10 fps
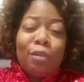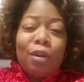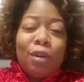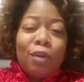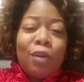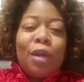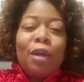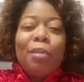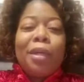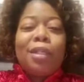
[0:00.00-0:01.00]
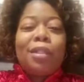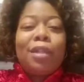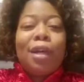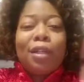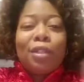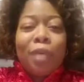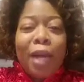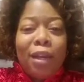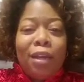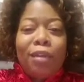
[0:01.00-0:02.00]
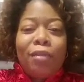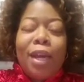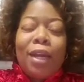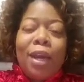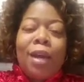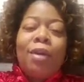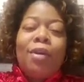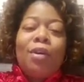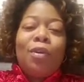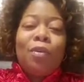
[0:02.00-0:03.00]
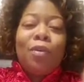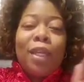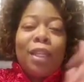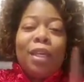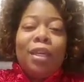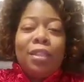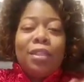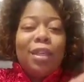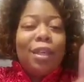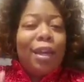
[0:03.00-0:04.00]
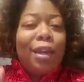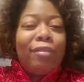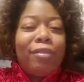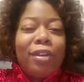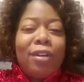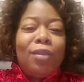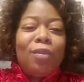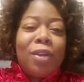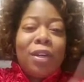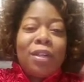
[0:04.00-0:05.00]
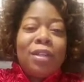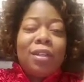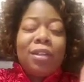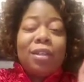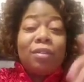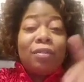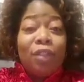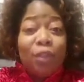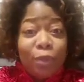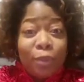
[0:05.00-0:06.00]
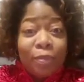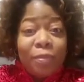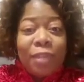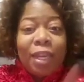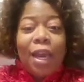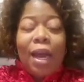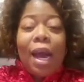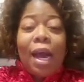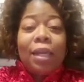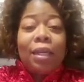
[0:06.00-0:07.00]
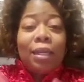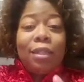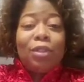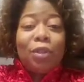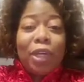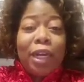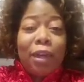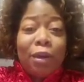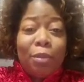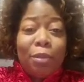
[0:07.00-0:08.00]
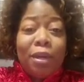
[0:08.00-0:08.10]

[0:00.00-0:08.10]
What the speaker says: goal, but it starts right here, right now, with each and every one of you. I need your help